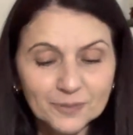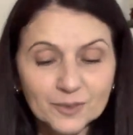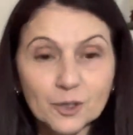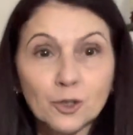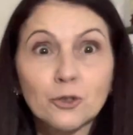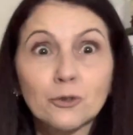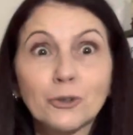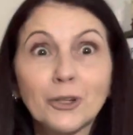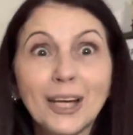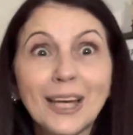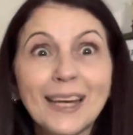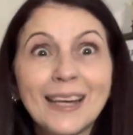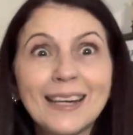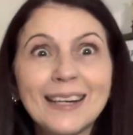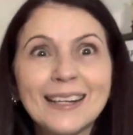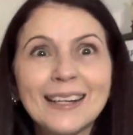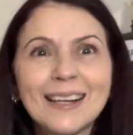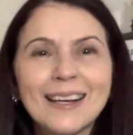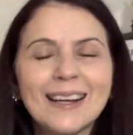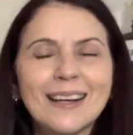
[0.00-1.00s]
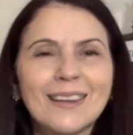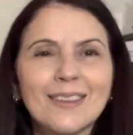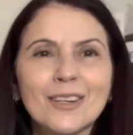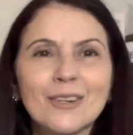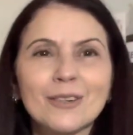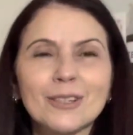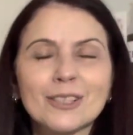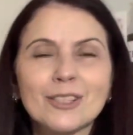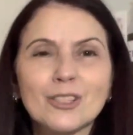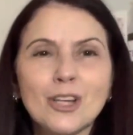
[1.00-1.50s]
Green.
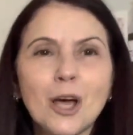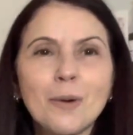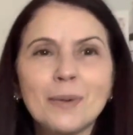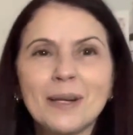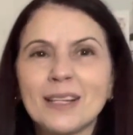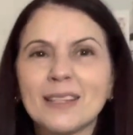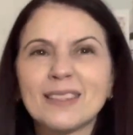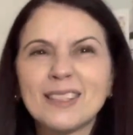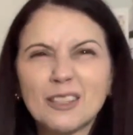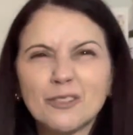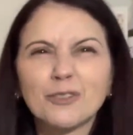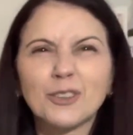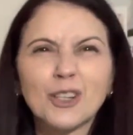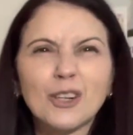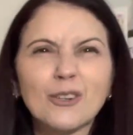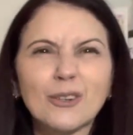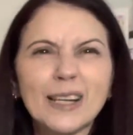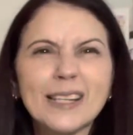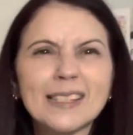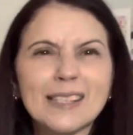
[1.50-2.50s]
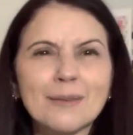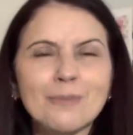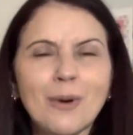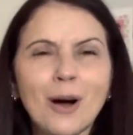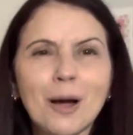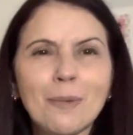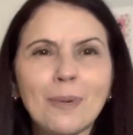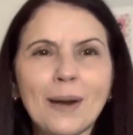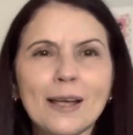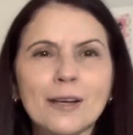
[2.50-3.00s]
There are so many different greens in
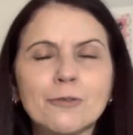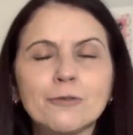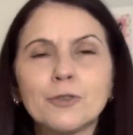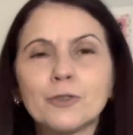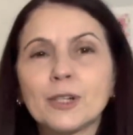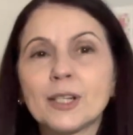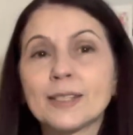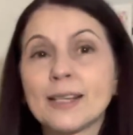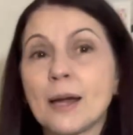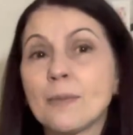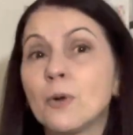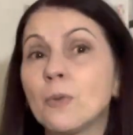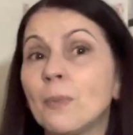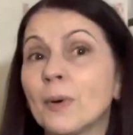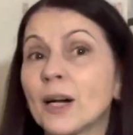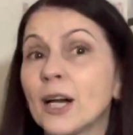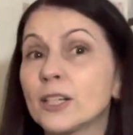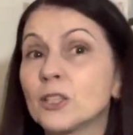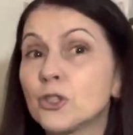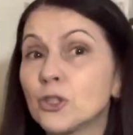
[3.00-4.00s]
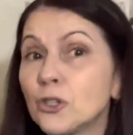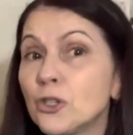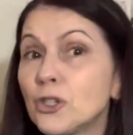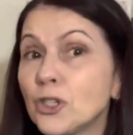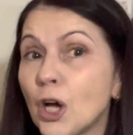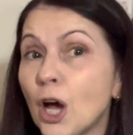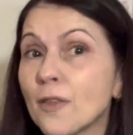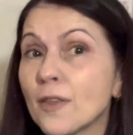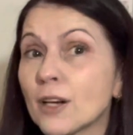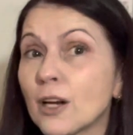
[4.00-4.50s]
my blanket, for example, but I do
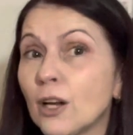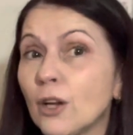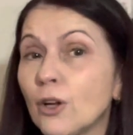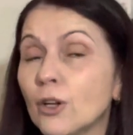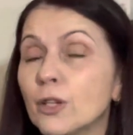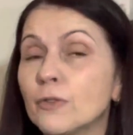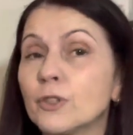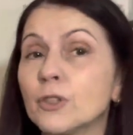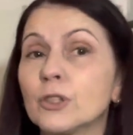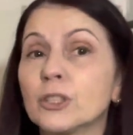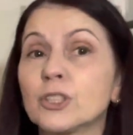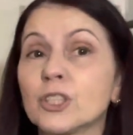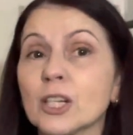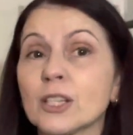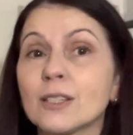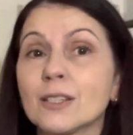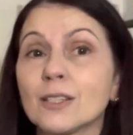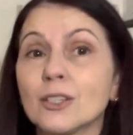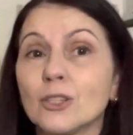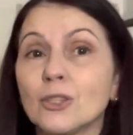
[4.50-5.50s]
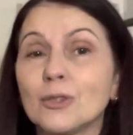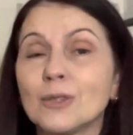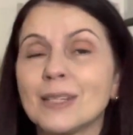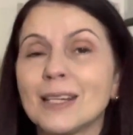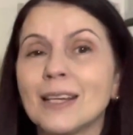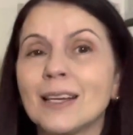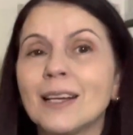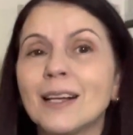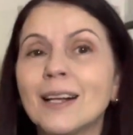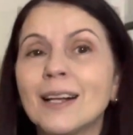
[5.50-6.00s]
know that a lot of you are just
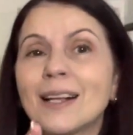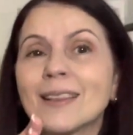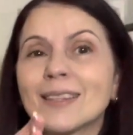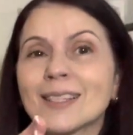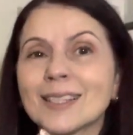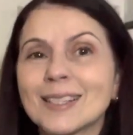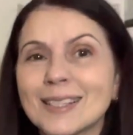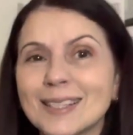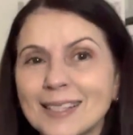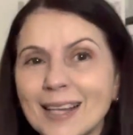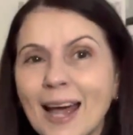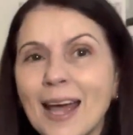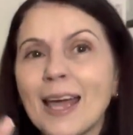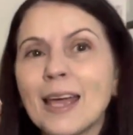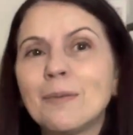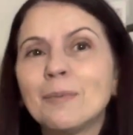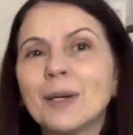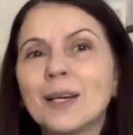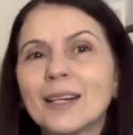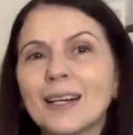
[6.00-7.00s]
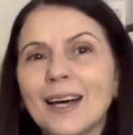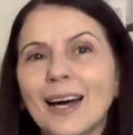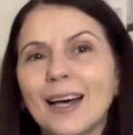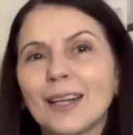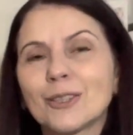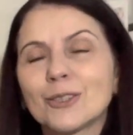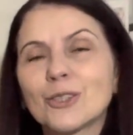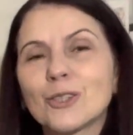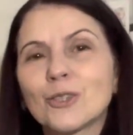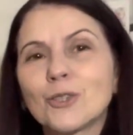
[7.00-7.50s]
using the same
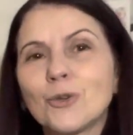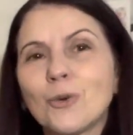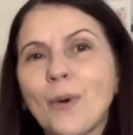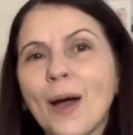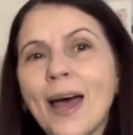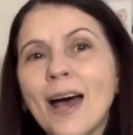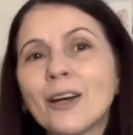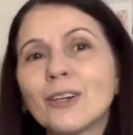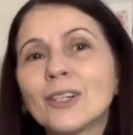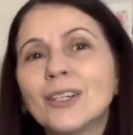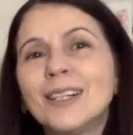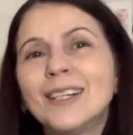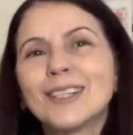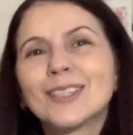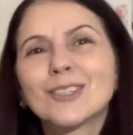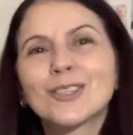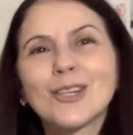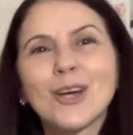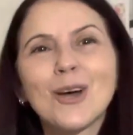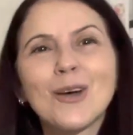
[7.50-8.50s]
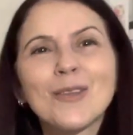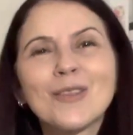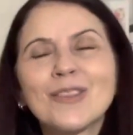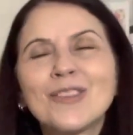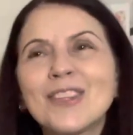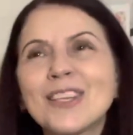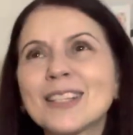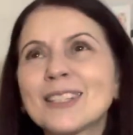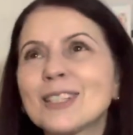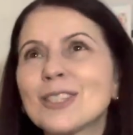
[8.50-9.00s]
colors throughout. So
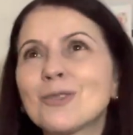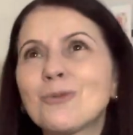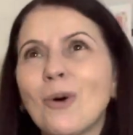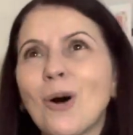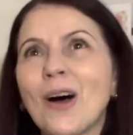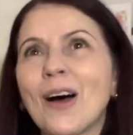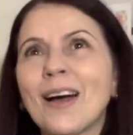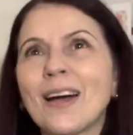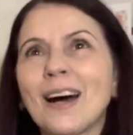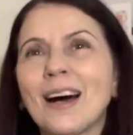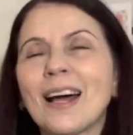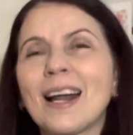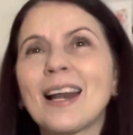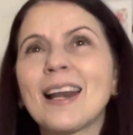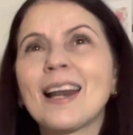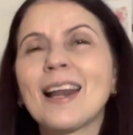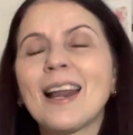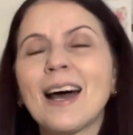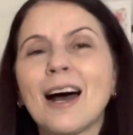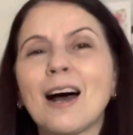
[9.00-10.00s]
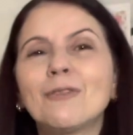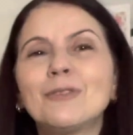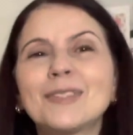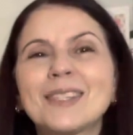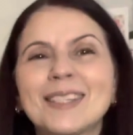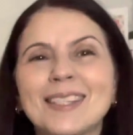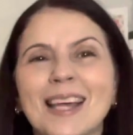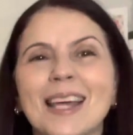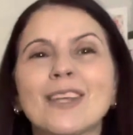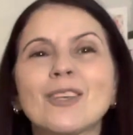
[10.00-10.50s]
this is why I love
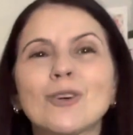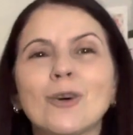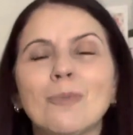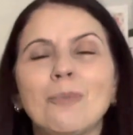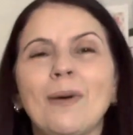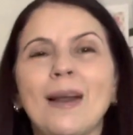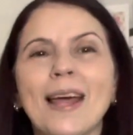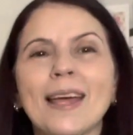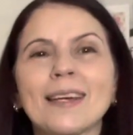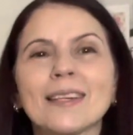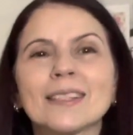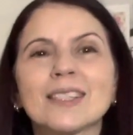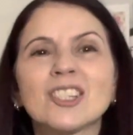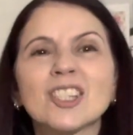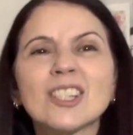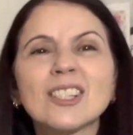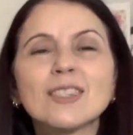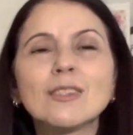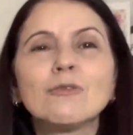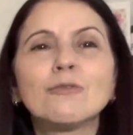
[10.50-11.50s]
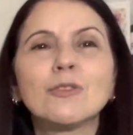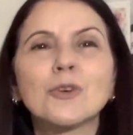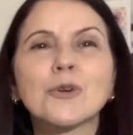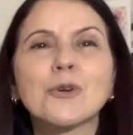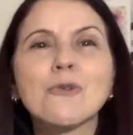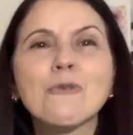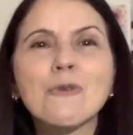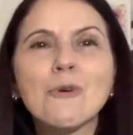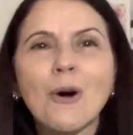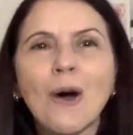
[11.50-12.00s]
seeing your blankets, just the
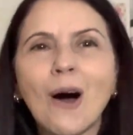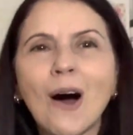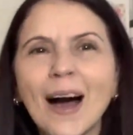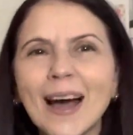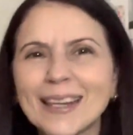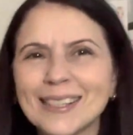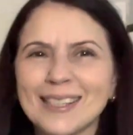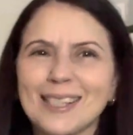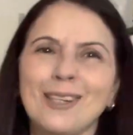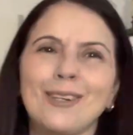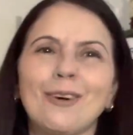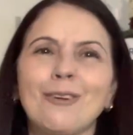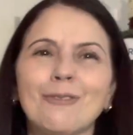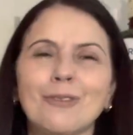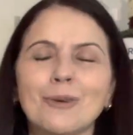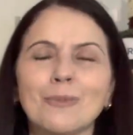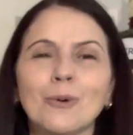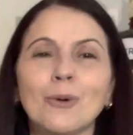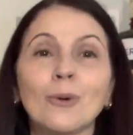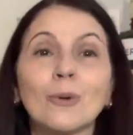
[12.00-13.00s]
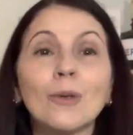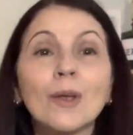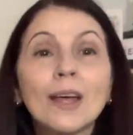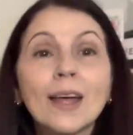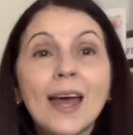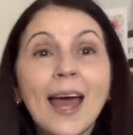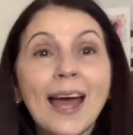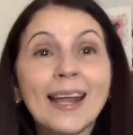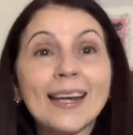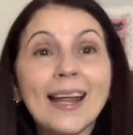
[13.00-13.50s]
variety of them all.
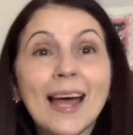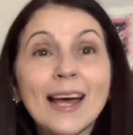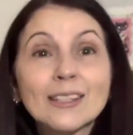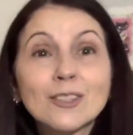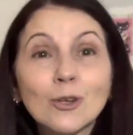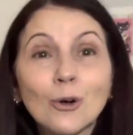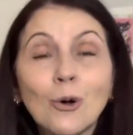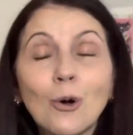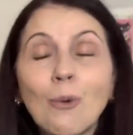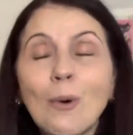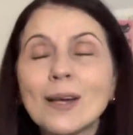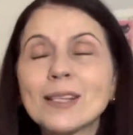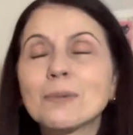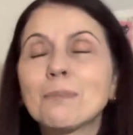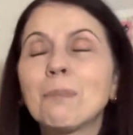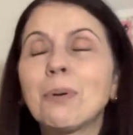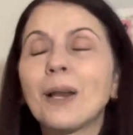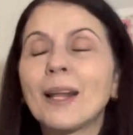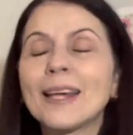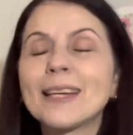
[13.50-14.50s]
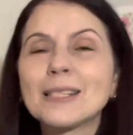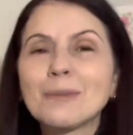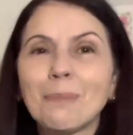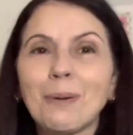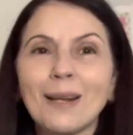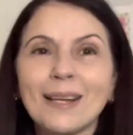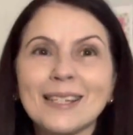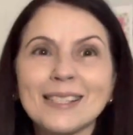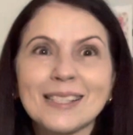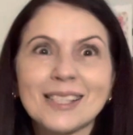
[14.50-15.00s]
And as always,
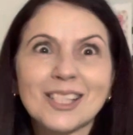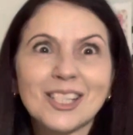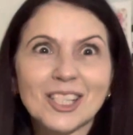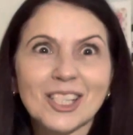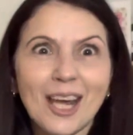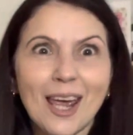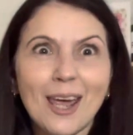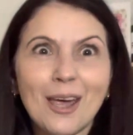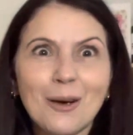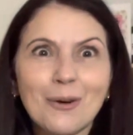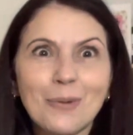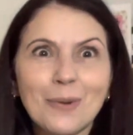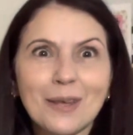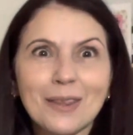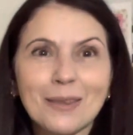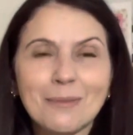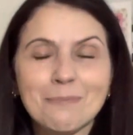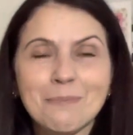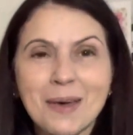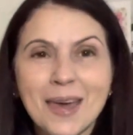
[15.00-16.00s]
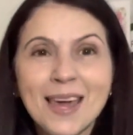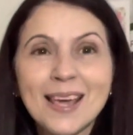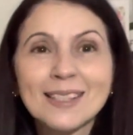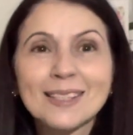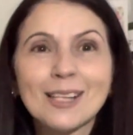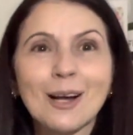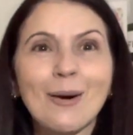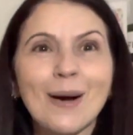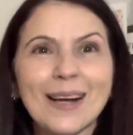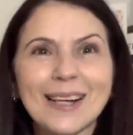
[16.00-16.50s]
please share with me
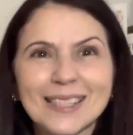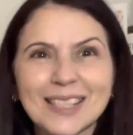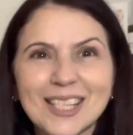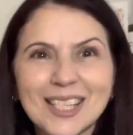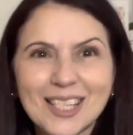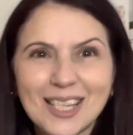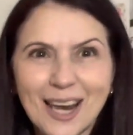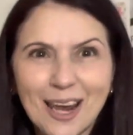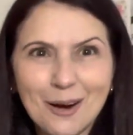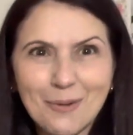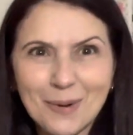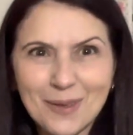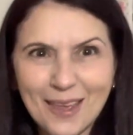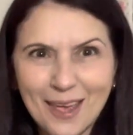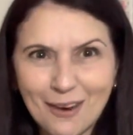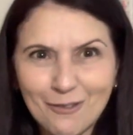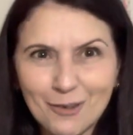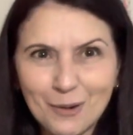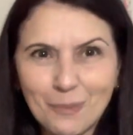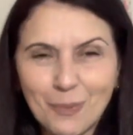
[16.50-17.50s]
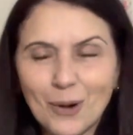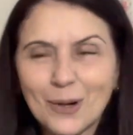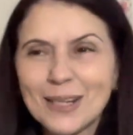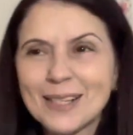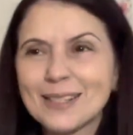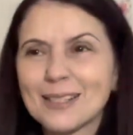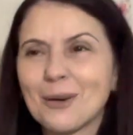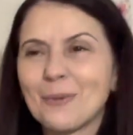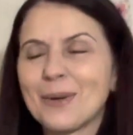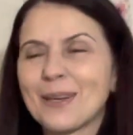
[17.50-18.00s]
so I can share with everybody,
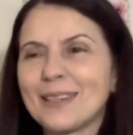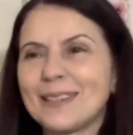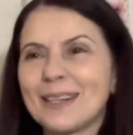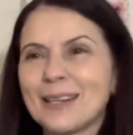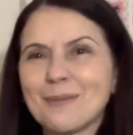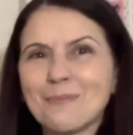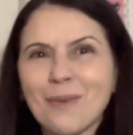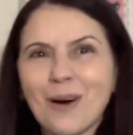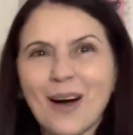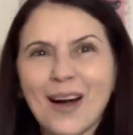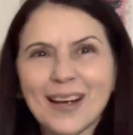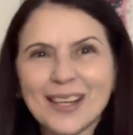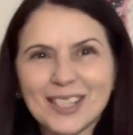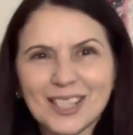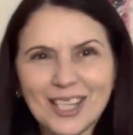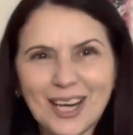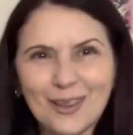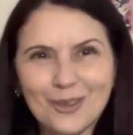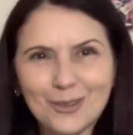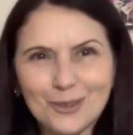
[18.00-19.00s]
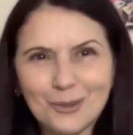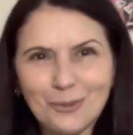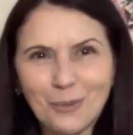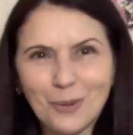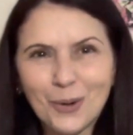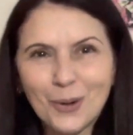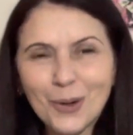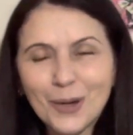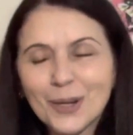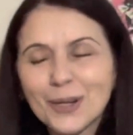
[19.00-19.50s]
so we can admire each other's
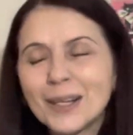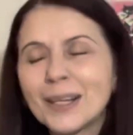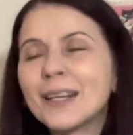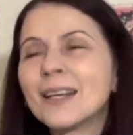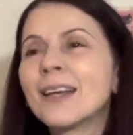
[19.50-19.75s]
work.